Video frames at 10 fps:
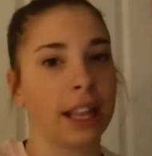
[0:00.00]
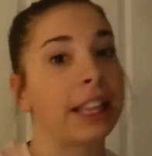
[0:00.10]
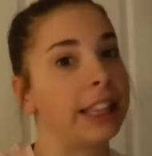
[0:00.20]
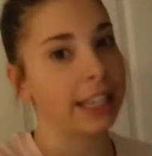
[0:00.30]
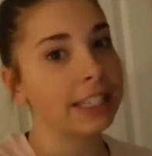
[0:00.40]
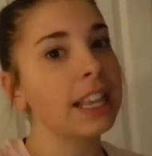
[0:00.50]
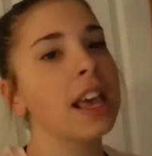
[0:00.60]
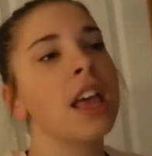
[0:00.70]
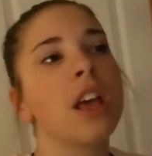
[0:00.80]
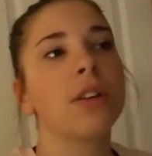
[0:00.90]
like
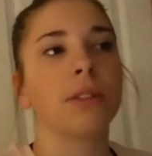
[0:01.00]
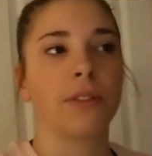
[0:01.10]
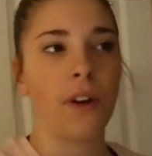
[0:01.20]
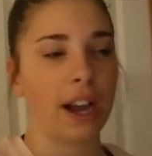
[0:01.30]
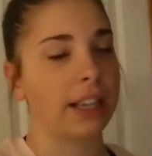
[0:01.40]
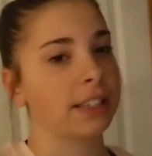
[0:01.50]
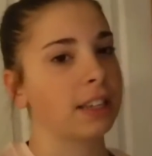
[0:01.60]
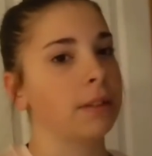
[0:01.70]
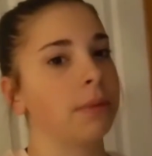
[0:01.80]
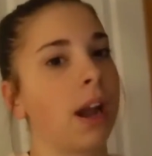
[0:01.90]
this, where vlogging is
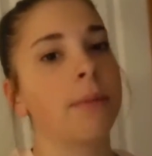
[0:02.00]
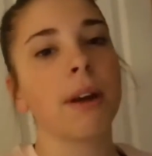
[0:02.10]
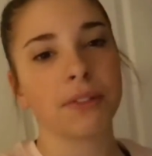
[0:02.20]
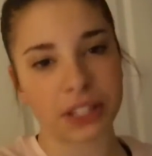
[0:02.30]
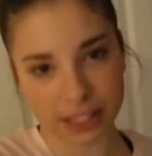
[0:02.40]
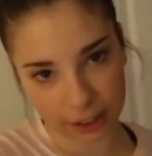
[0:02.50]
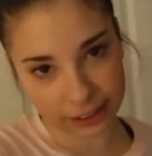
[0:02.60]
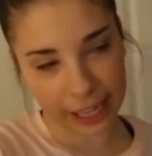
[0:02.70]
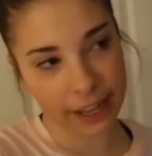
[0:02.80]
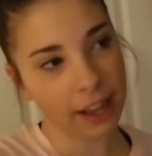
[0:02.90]
going to become every single
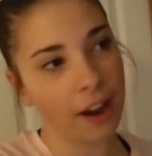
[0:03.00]
day.